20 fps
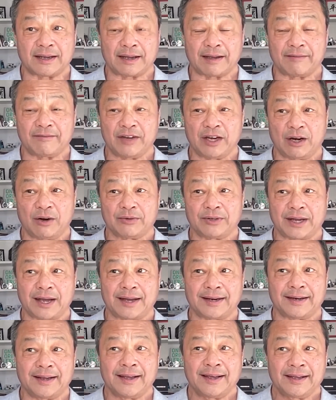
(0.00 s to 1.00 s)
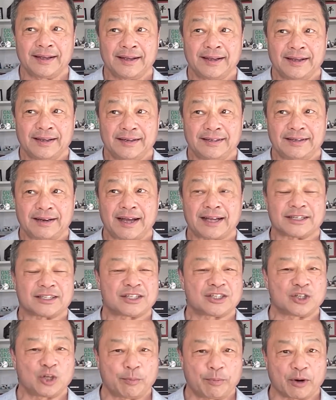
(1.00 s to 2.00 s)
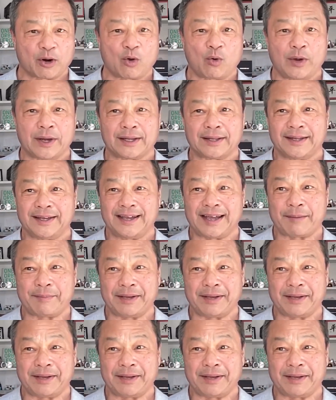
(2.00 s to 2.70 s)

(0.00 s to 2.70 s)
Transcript: Uh, you know, not not super quickly.